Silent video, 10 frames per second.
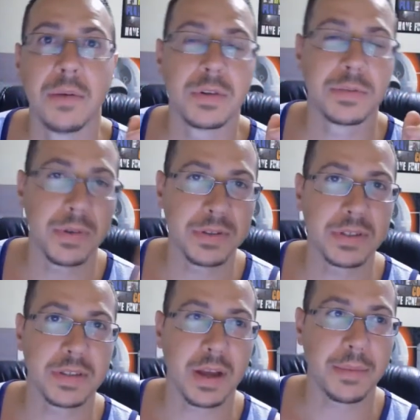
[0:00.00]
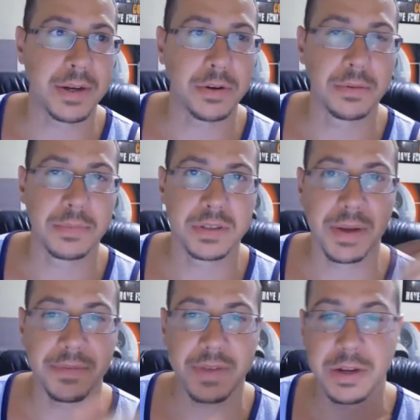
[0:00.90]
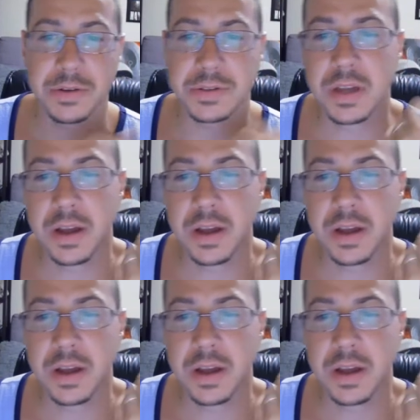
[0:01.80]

which most of the time I don't most of my videos.